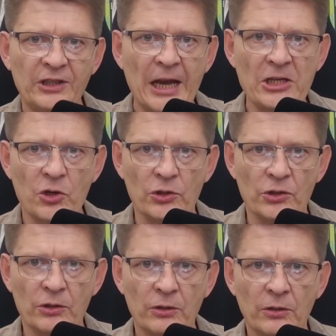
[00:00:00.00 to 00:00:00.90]

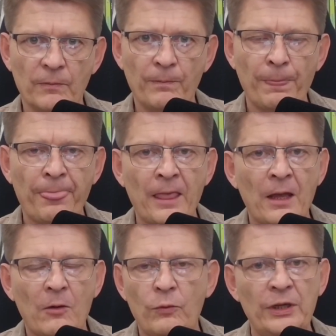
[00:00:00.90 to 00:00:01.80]
status.
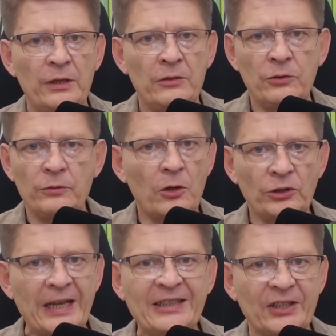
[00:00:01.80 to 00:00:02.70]
We do not
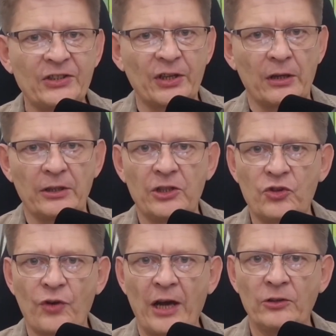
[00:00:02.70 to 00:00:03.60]
necessarily
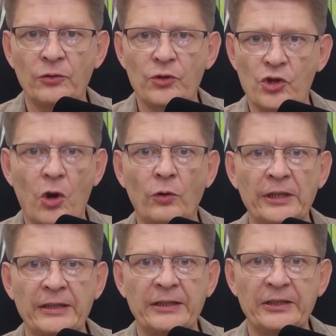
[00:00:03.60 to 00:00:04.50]
try to show
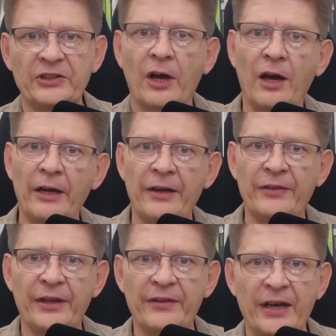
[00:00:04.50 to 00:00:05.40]
that it is higher
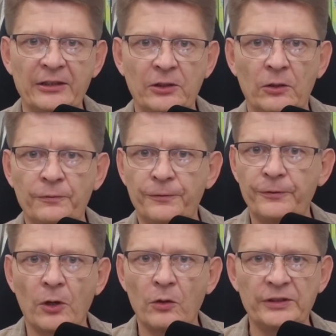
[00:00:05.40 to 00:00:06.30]
than that of
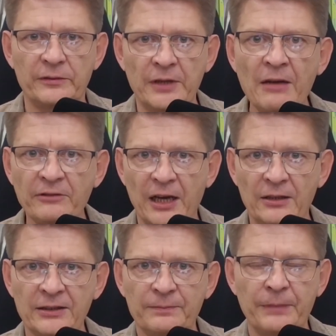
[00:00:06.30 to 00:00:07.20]
those around
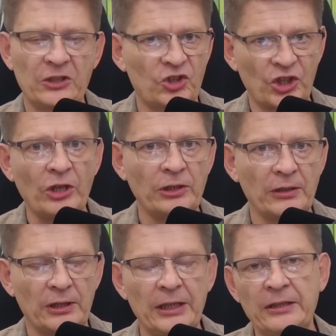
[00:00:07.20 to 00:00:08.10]
us, but
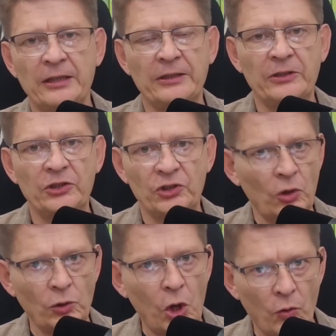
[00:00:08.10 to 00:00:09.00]
certainly that it is
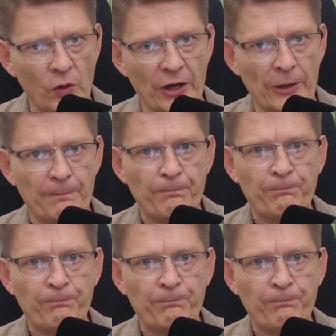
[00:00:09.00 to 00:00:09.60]
no lower.